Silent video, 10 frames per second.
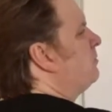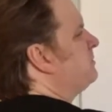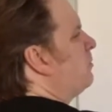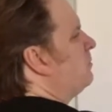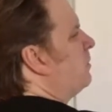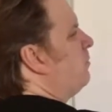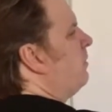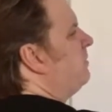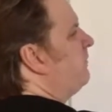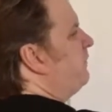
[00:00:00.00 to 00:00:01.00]
don't know, on
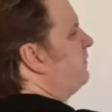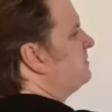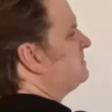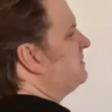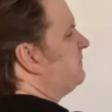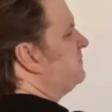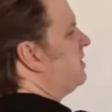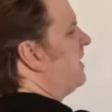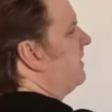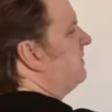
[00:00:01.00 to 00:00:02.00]
the 1st of
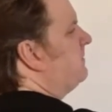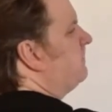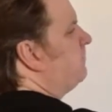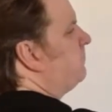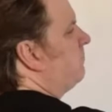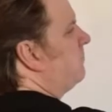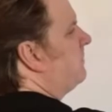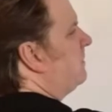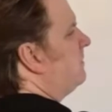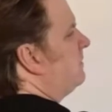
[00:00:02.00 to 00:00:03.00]
Jan
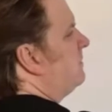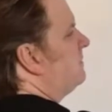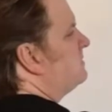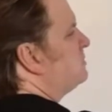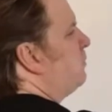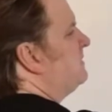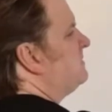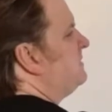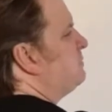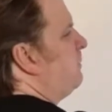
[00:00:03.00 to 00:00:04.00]

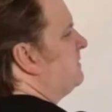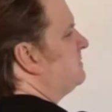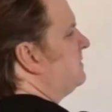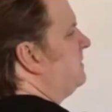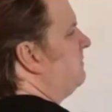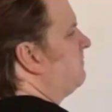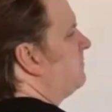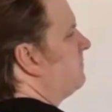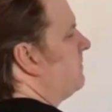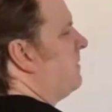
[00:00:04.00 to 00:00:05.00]
2020,
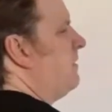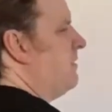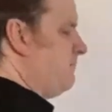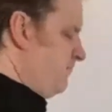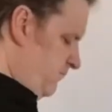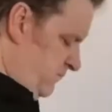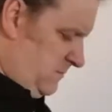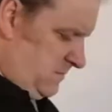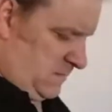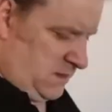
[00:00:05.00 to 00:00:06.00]
um,
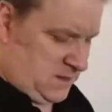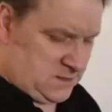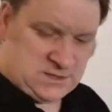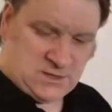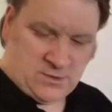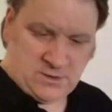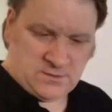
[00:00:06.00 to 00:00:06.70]
do you know what?